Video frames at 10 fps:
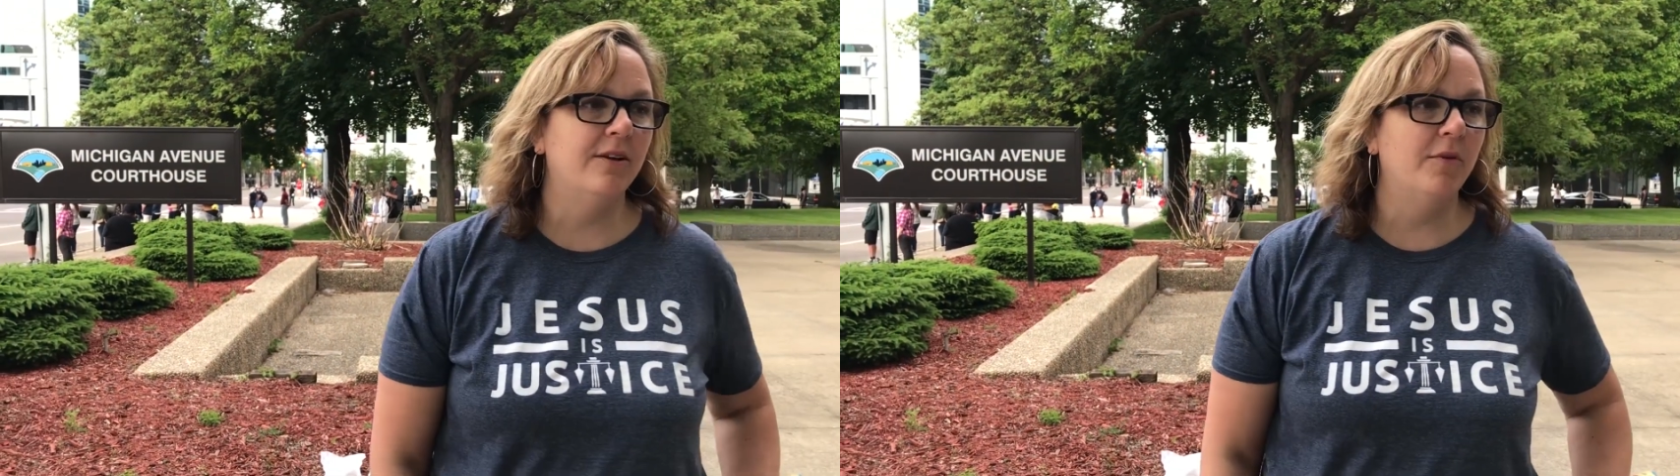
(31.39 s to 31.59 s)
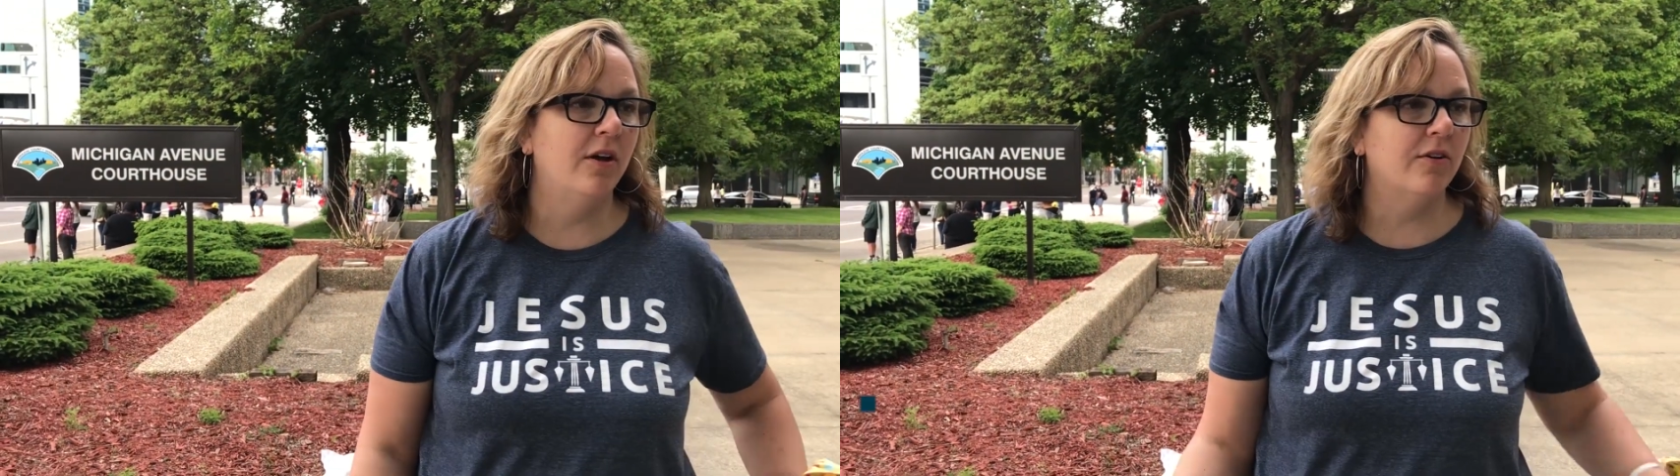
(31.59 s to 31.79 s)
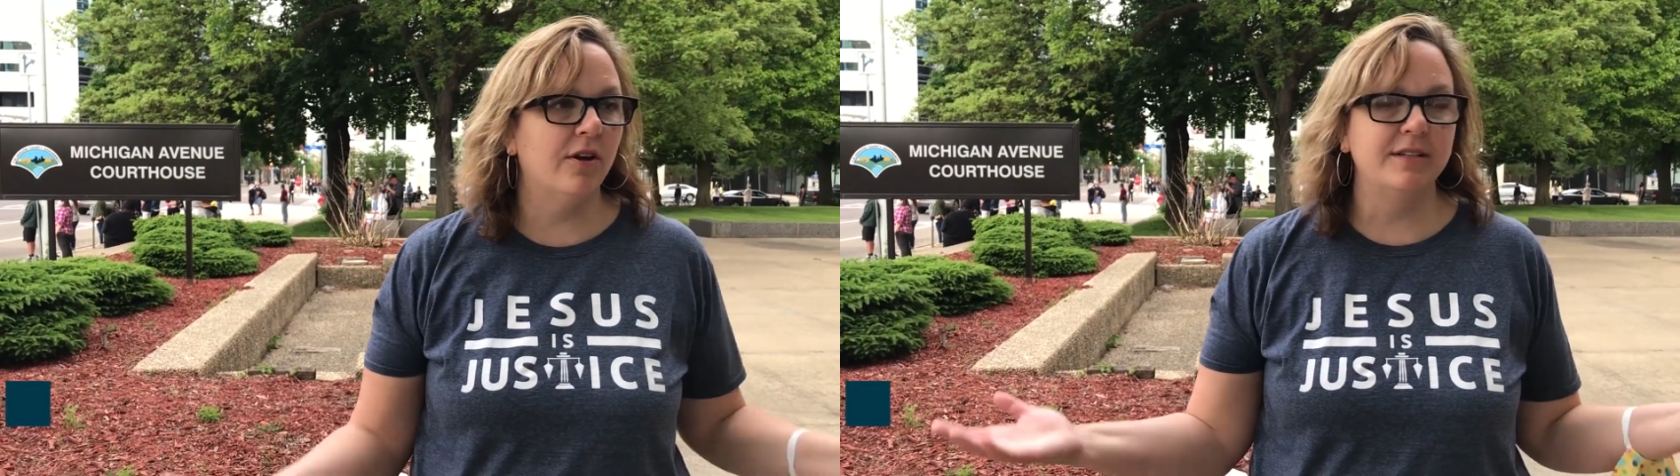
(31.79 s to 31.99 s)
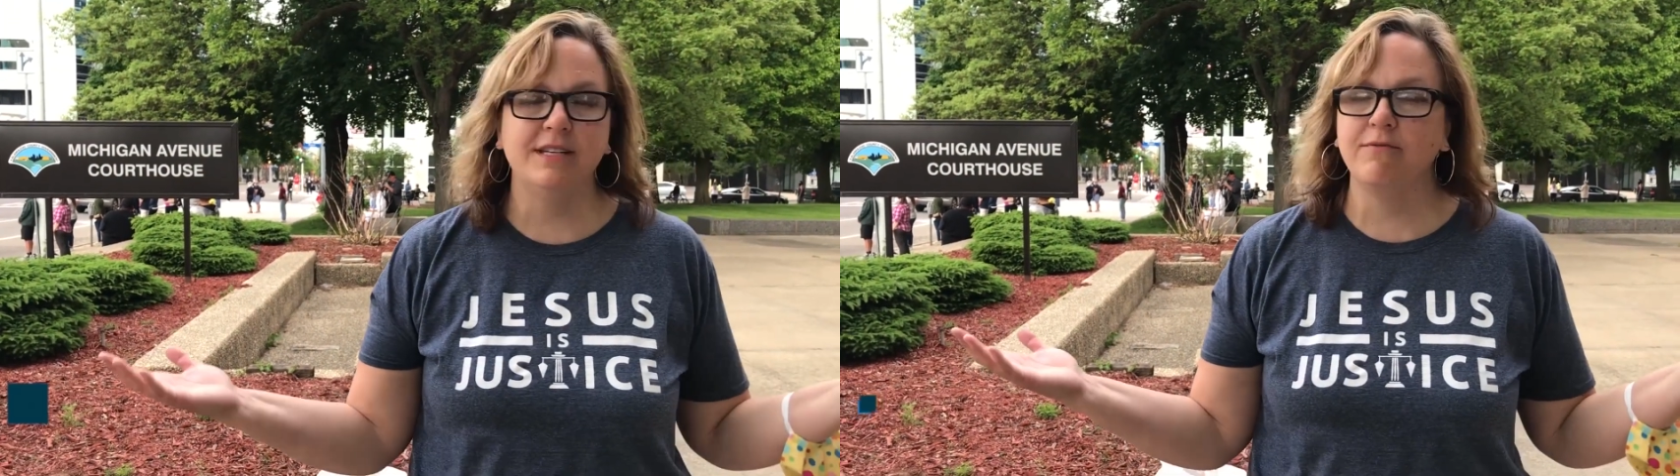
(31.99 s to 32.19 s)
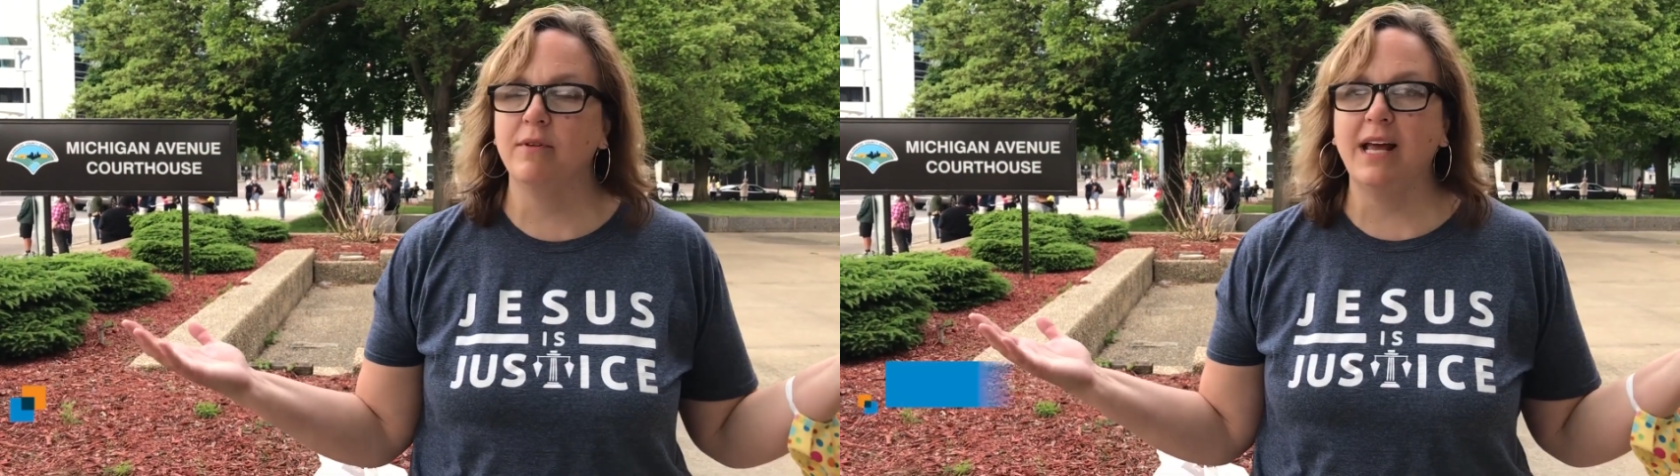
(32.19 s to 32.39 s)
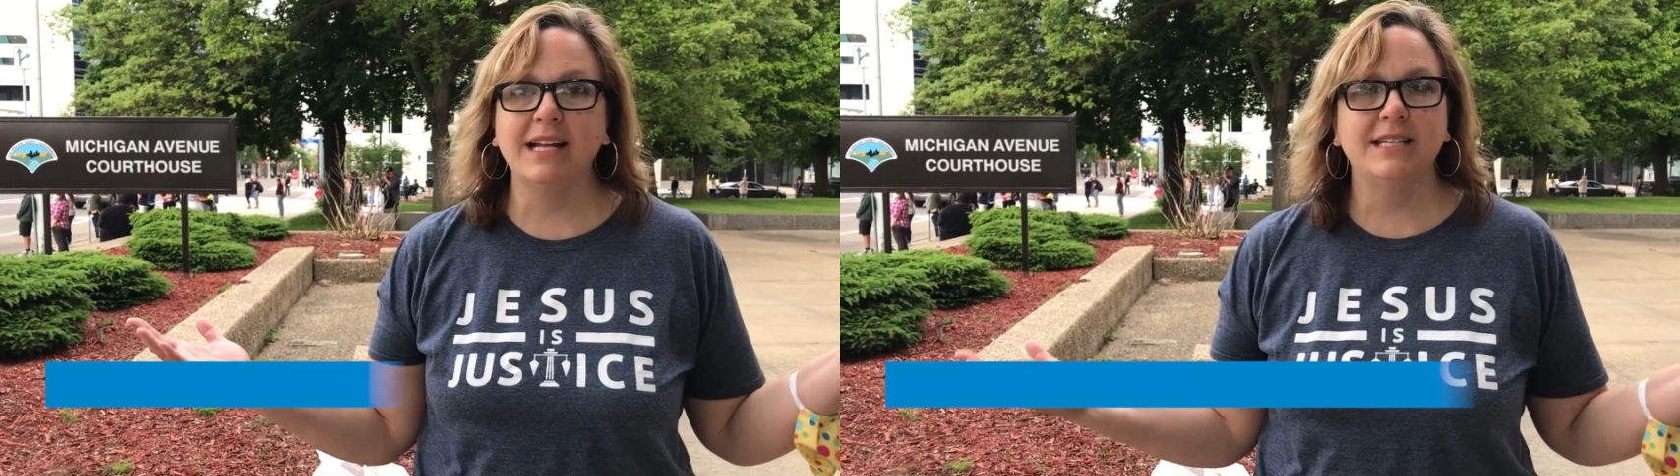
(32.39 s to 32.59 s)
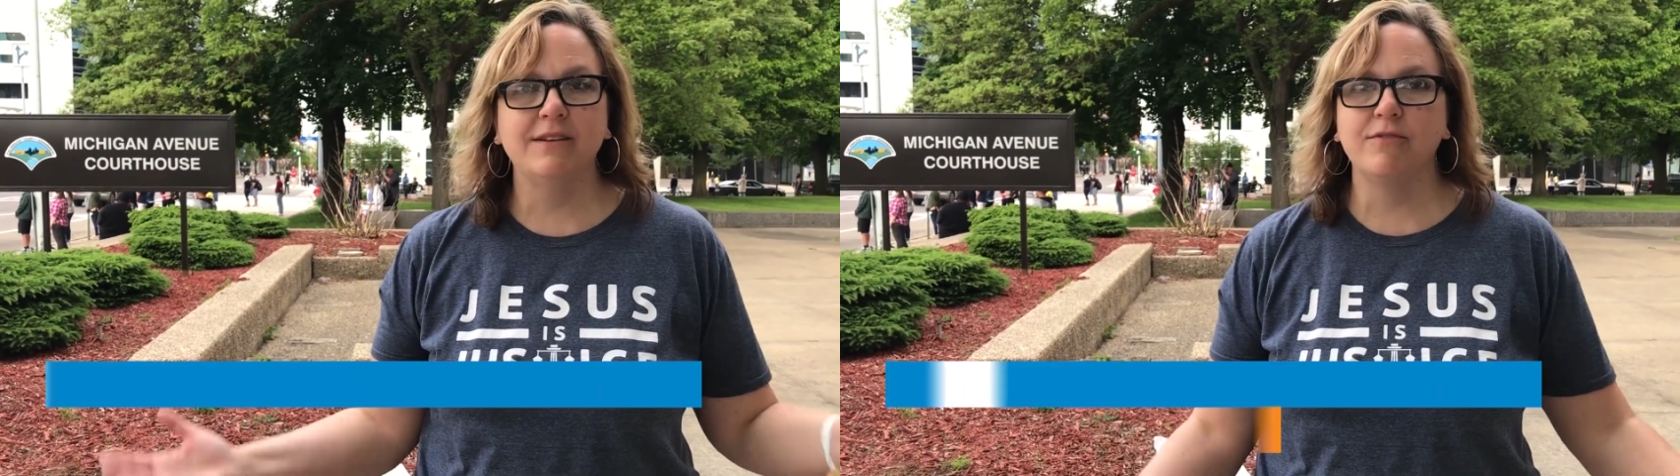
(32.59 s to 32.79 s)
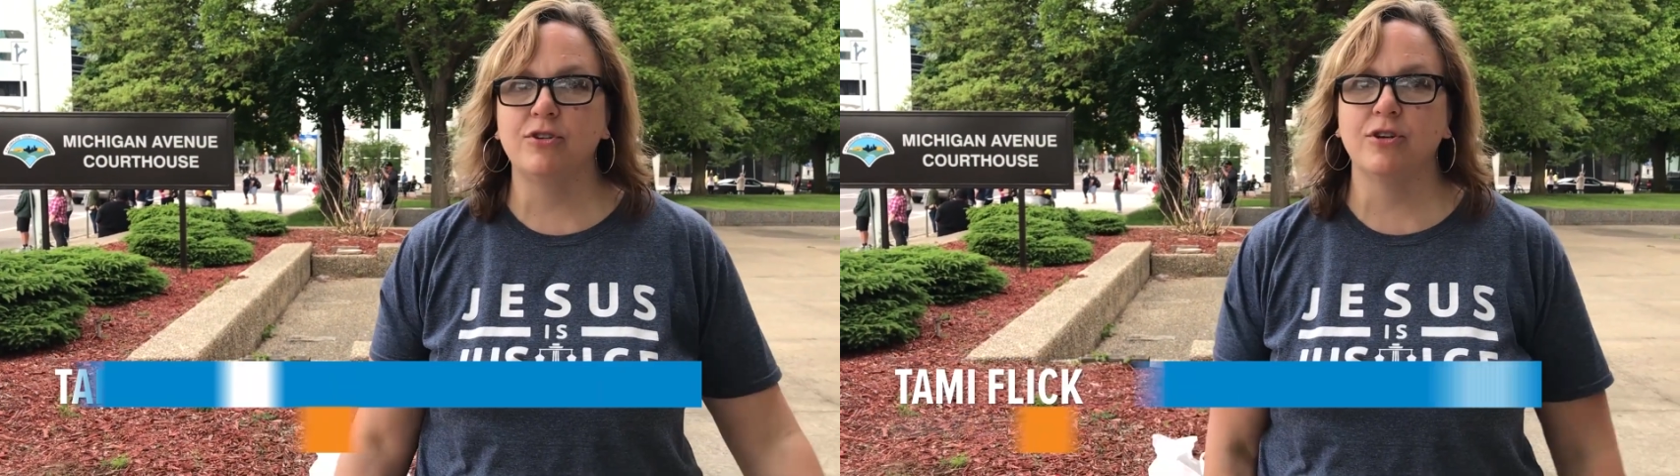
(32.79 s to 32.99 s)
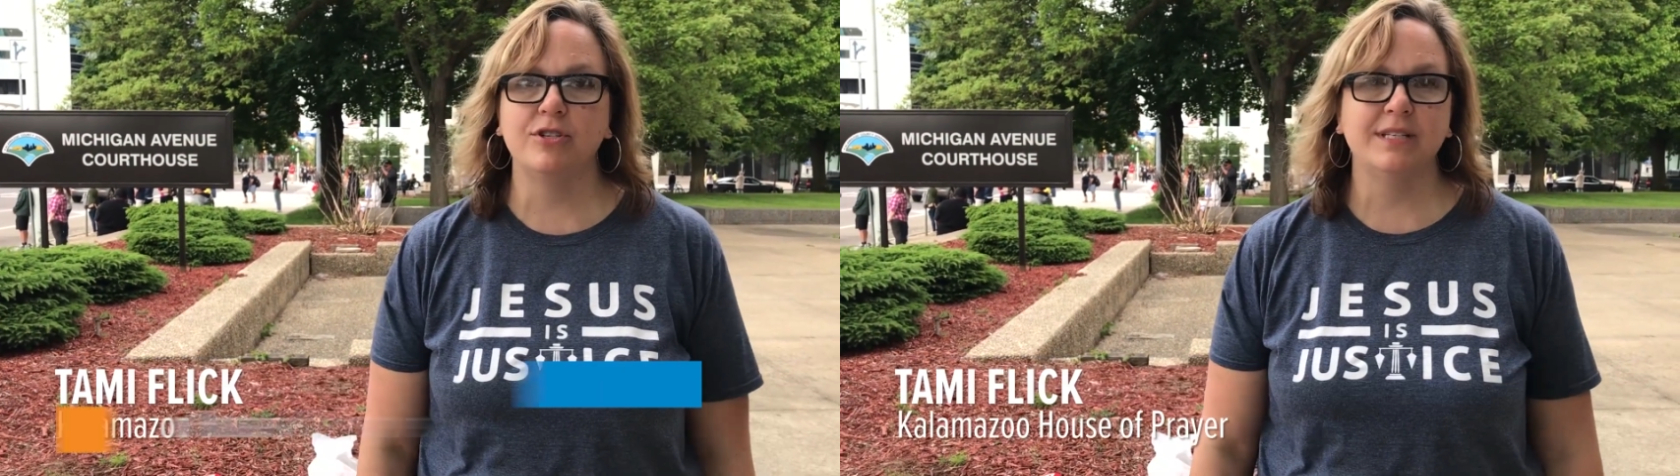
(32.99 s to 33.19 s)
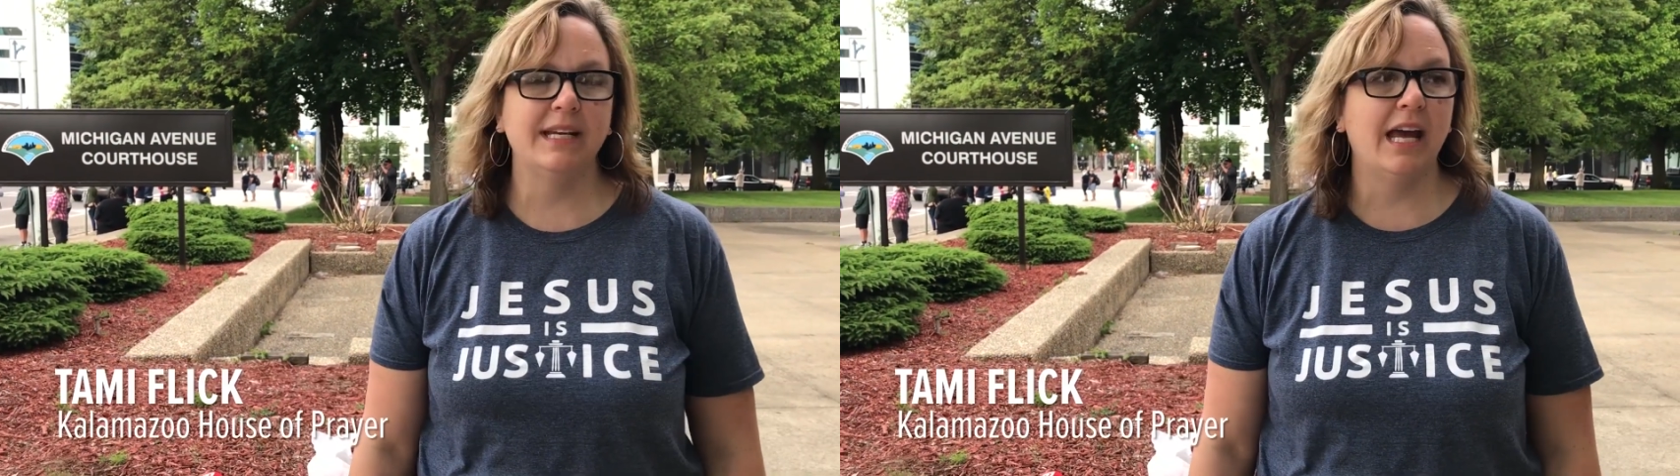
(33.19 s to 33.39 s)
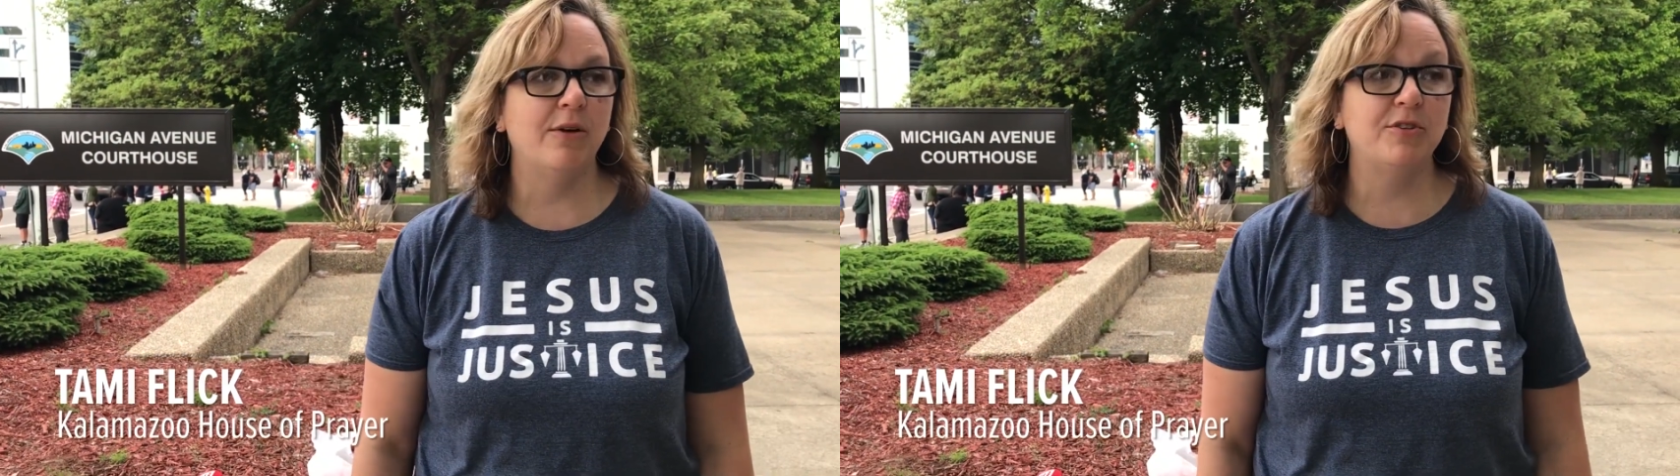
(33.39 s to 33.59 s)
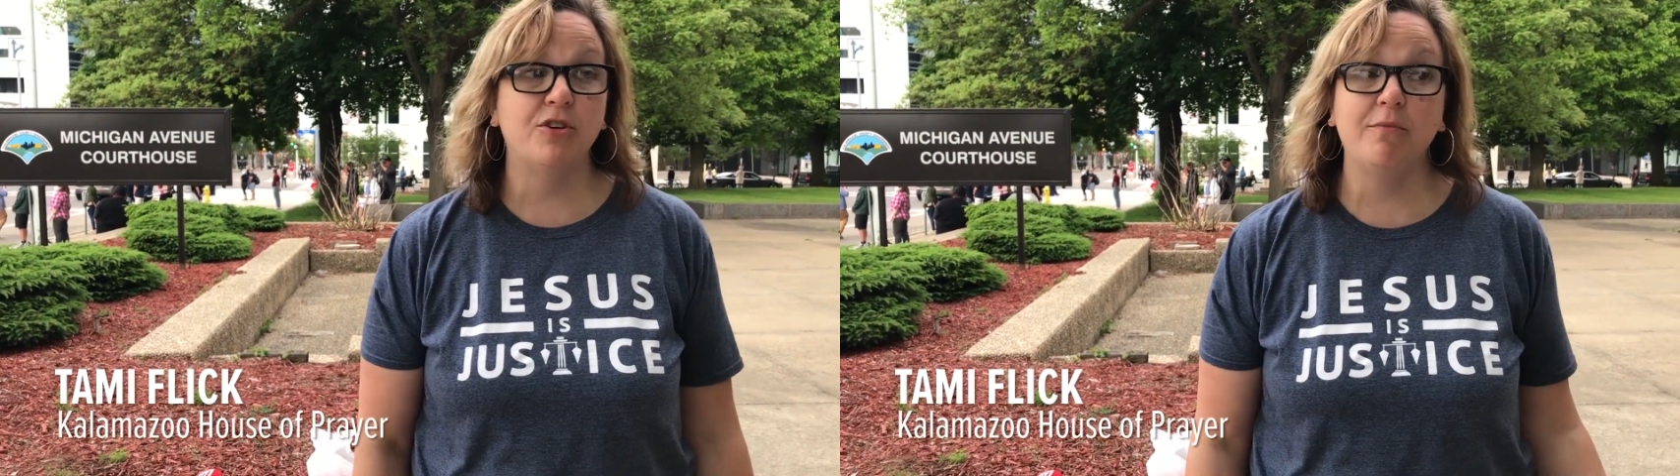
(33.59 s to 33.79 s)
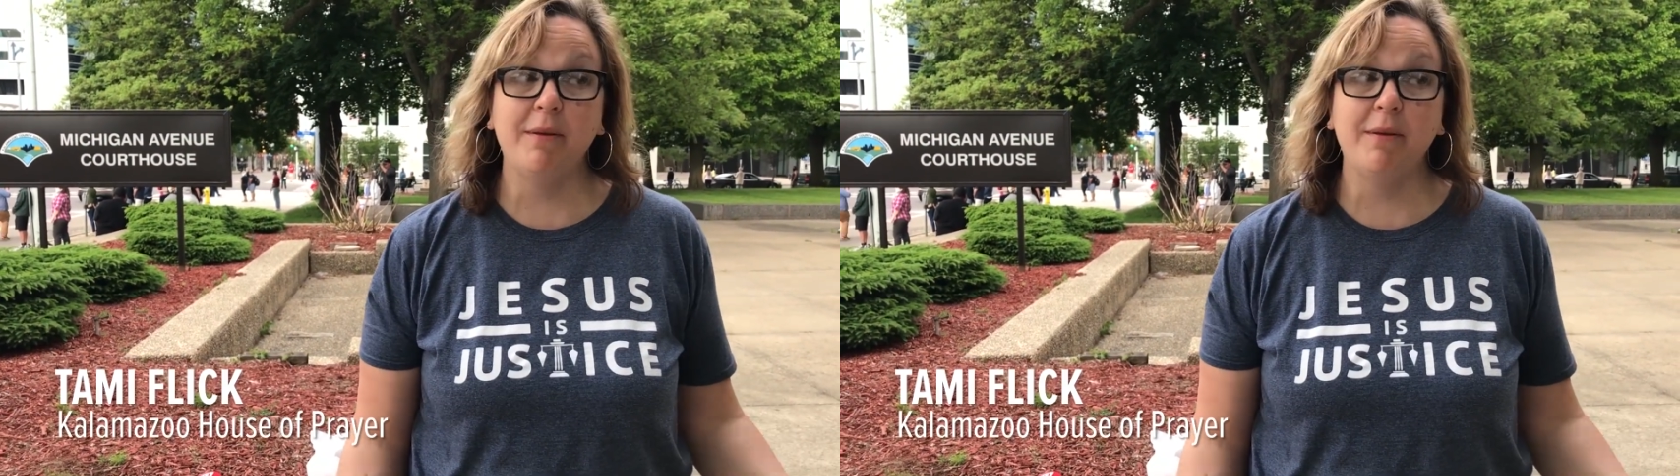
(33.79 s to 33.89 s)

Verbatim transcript: um, all across different, lots of different churches in Kalamazoo.